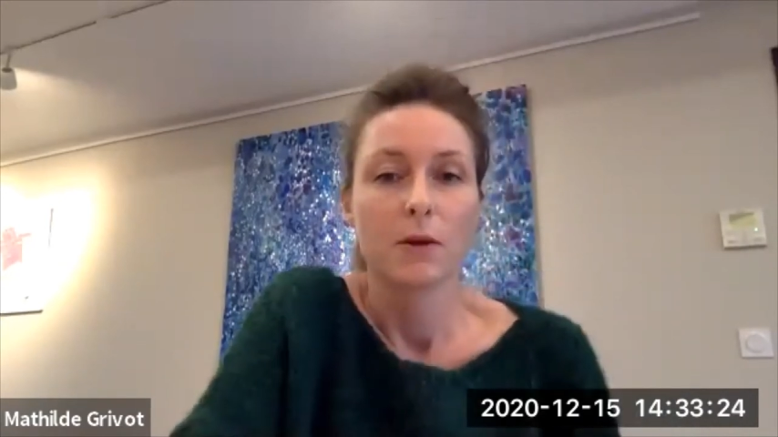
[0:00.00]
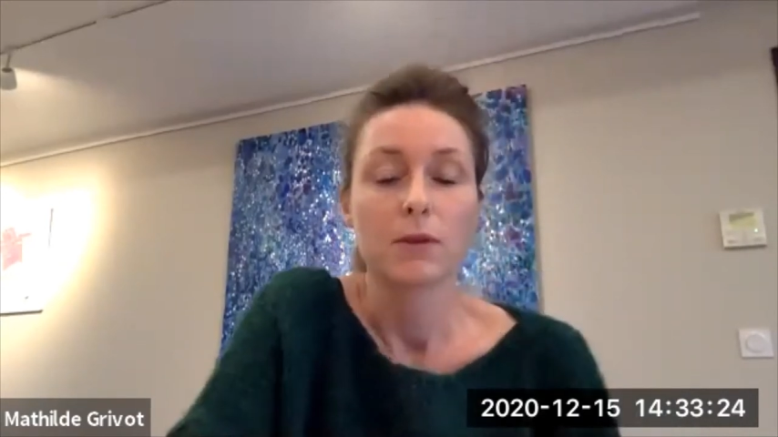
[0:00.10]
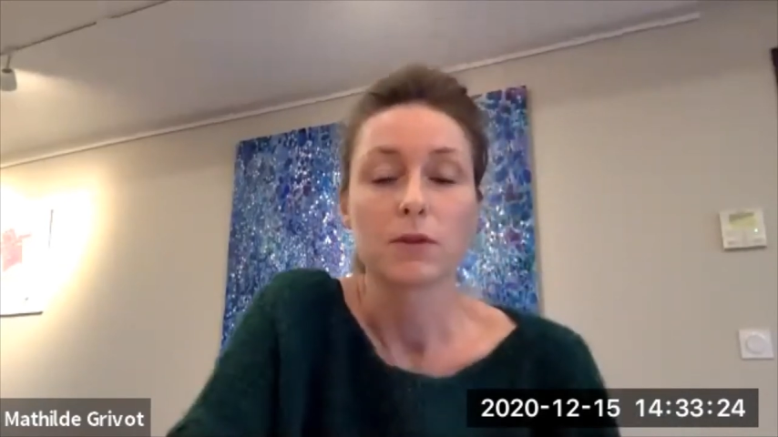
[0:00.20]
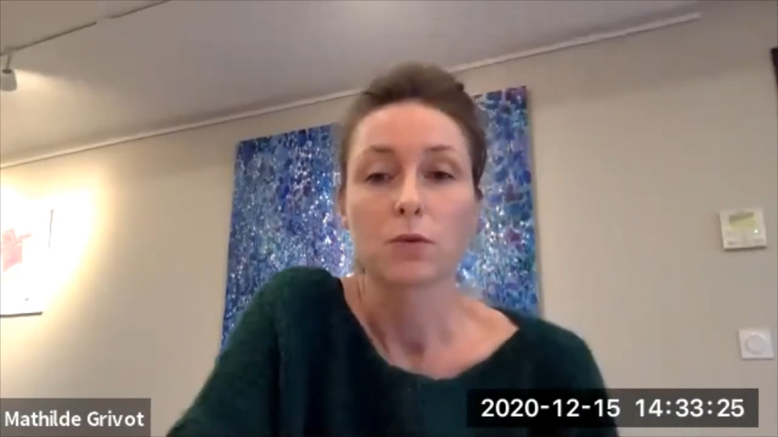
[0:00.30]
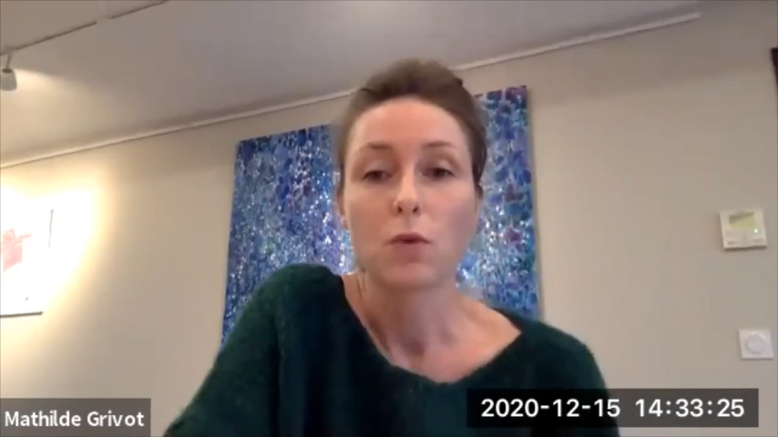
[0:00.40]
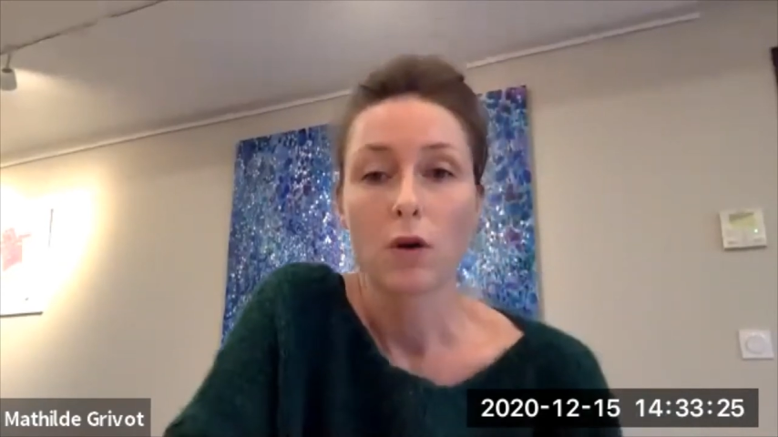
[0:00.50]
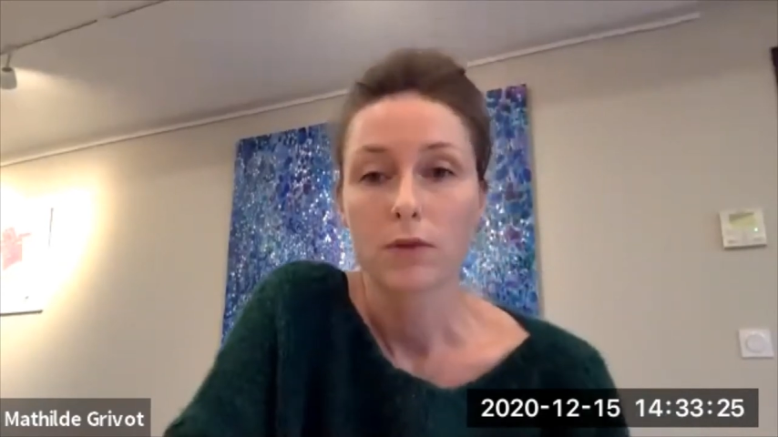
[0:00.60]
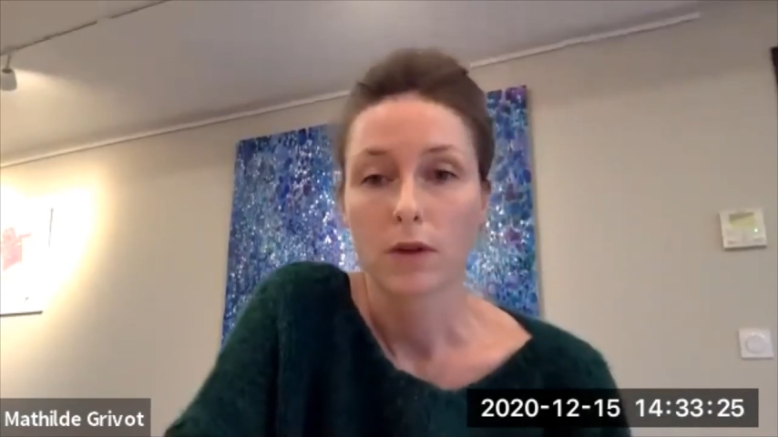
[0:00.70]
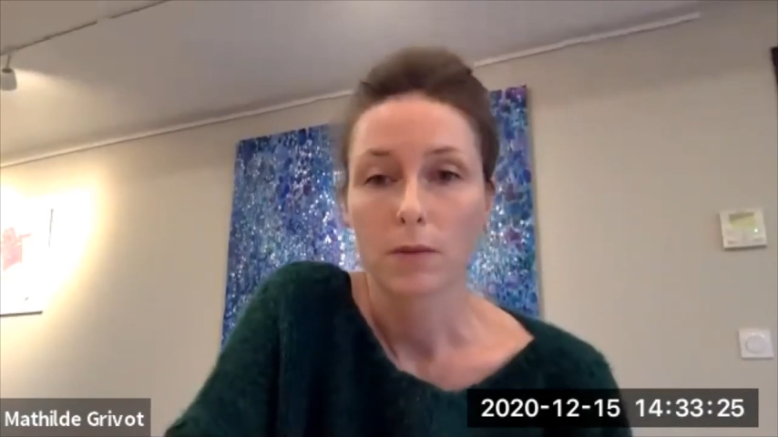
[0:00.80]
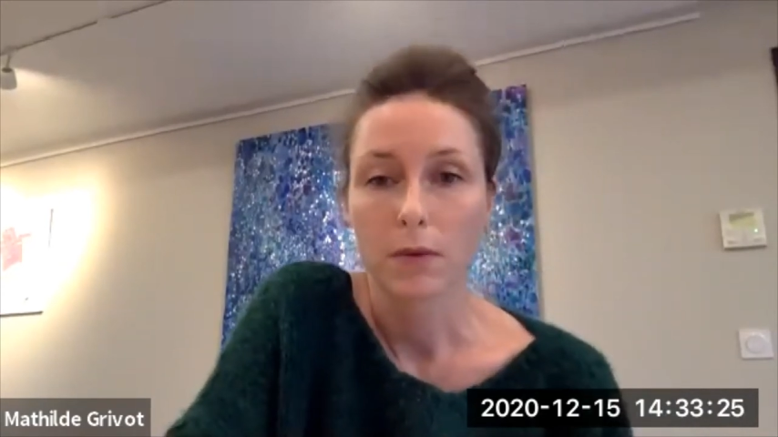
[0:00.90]
with
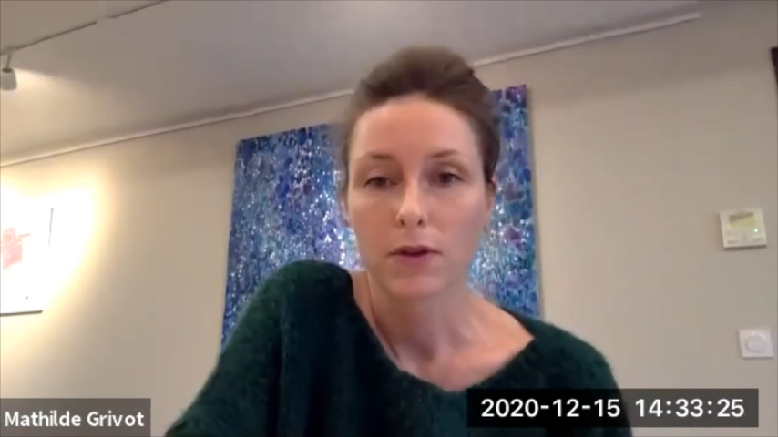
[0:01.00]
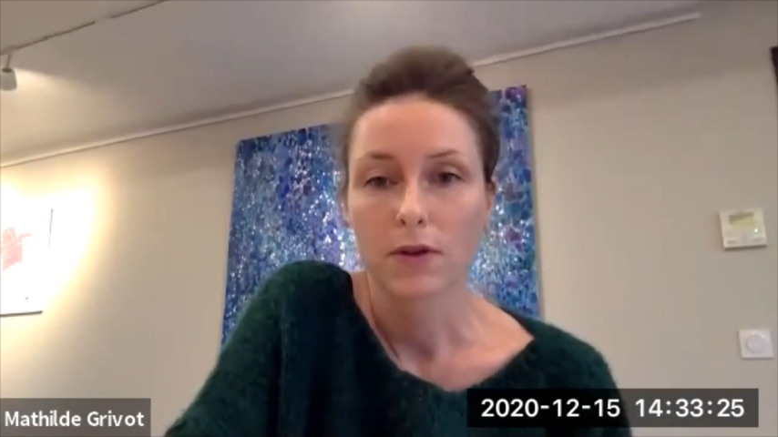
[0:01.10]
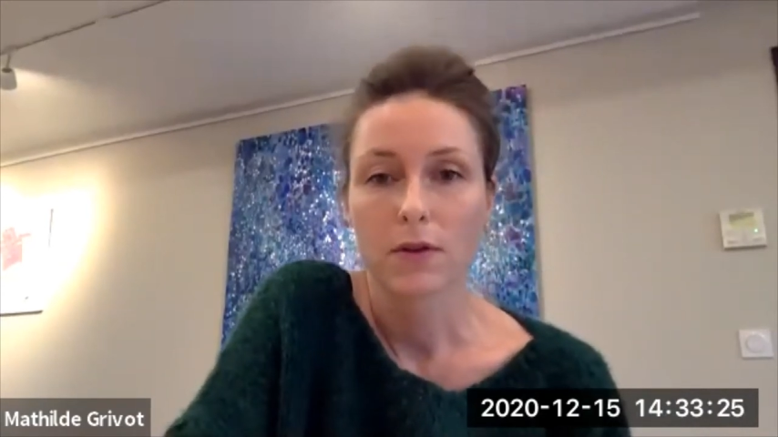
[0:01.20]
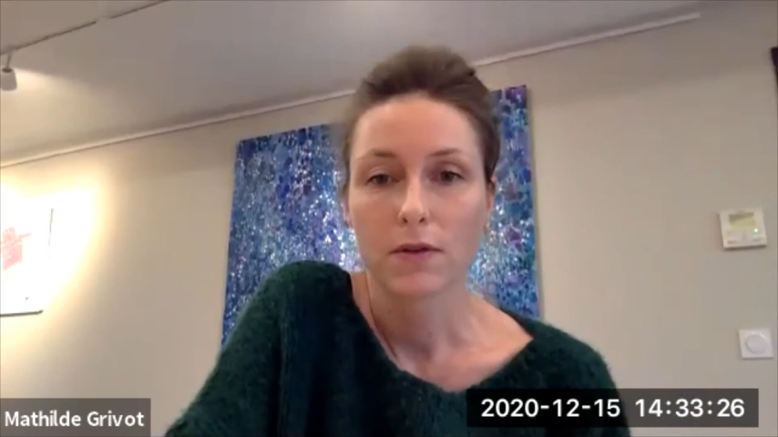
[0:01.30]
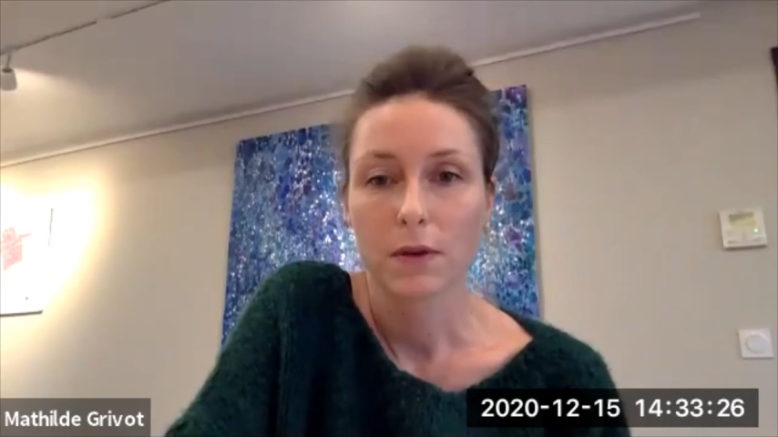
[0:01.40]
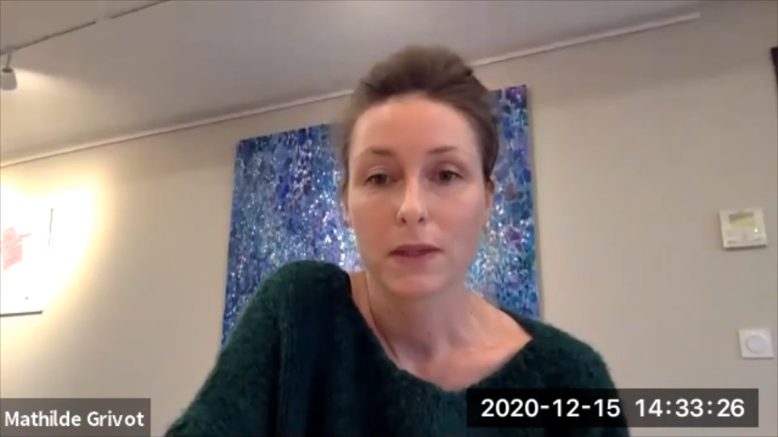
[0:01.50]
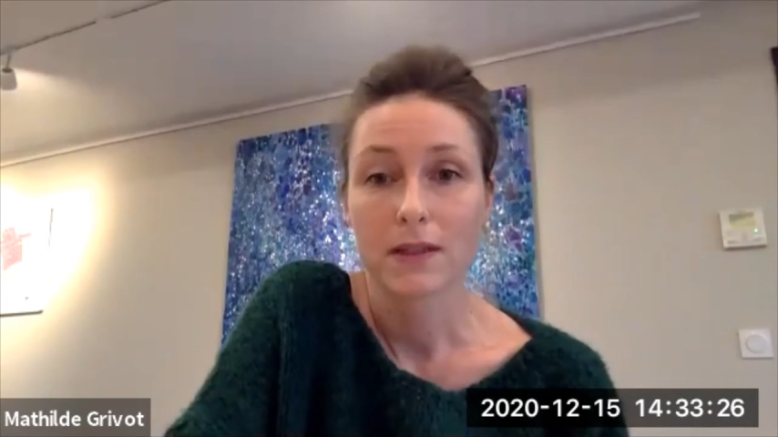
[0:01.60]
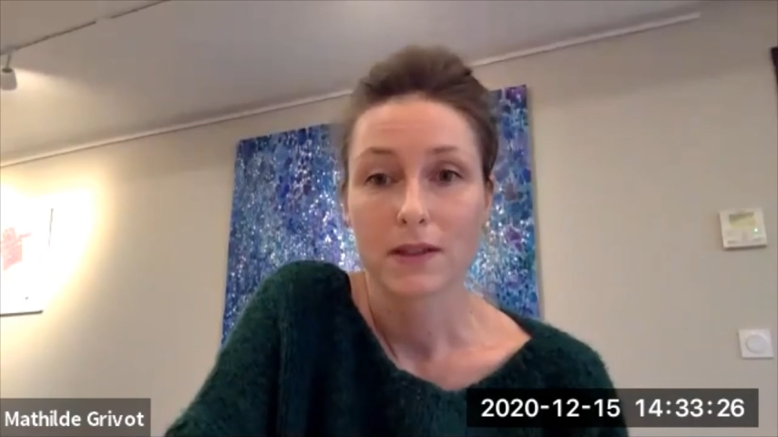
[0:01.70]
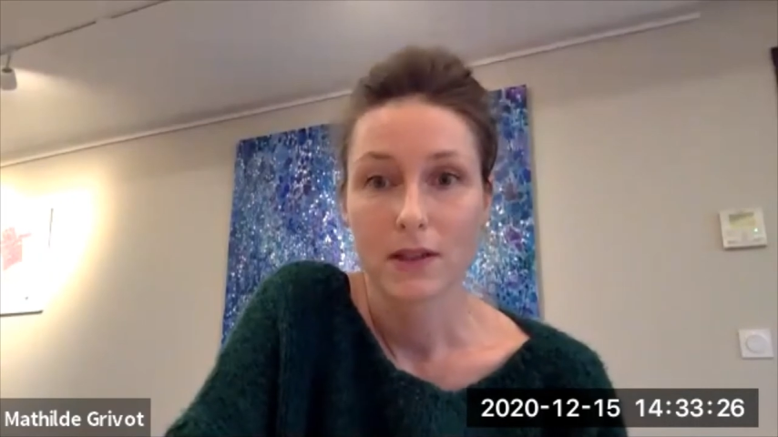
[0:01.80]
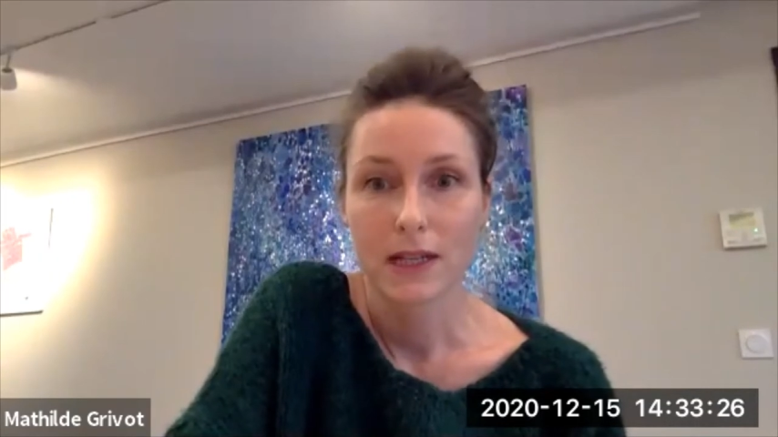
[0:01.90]
warm temperature, very
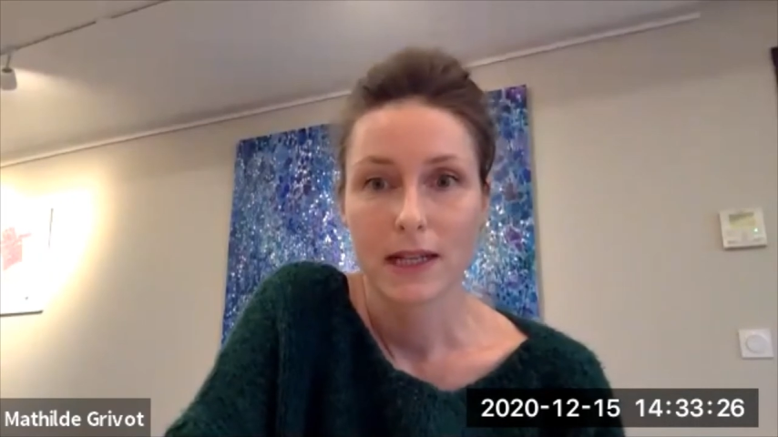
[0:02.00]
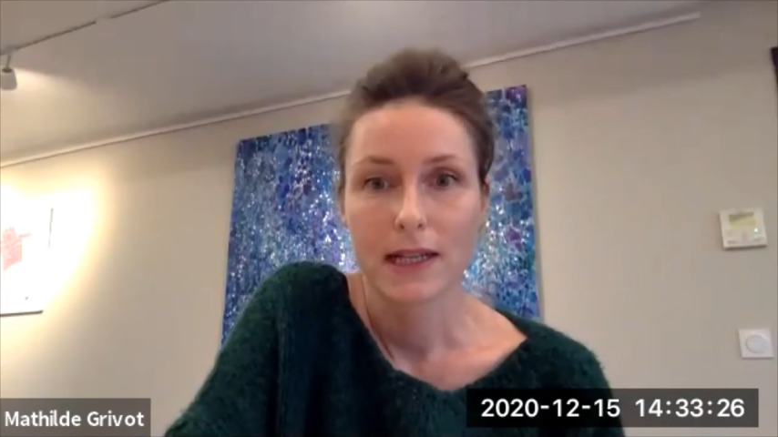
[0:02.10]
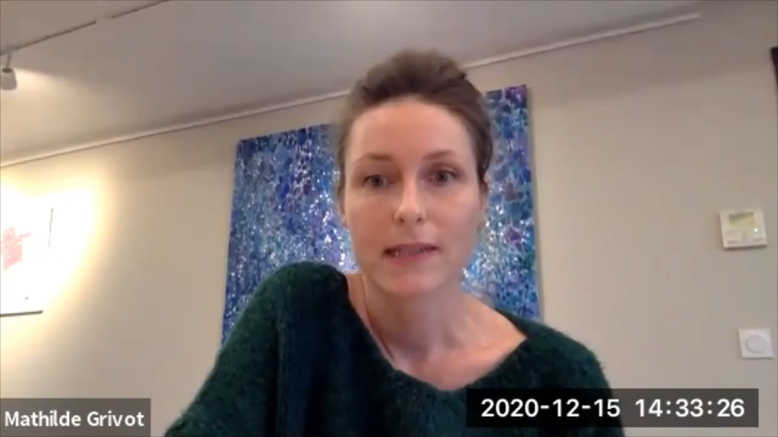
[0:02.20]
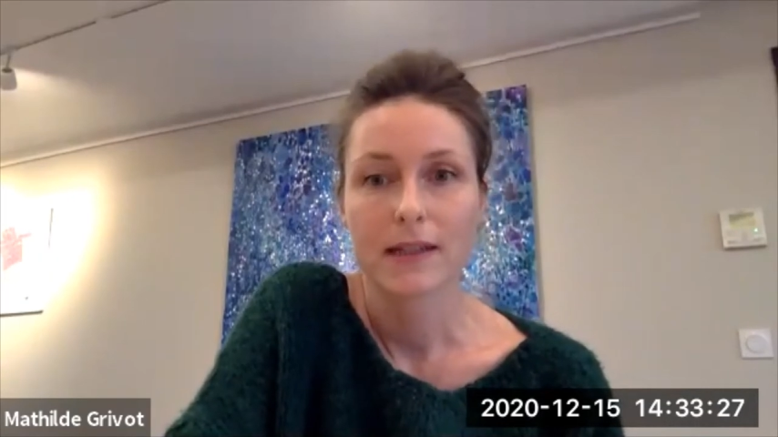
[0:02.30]
sunny days,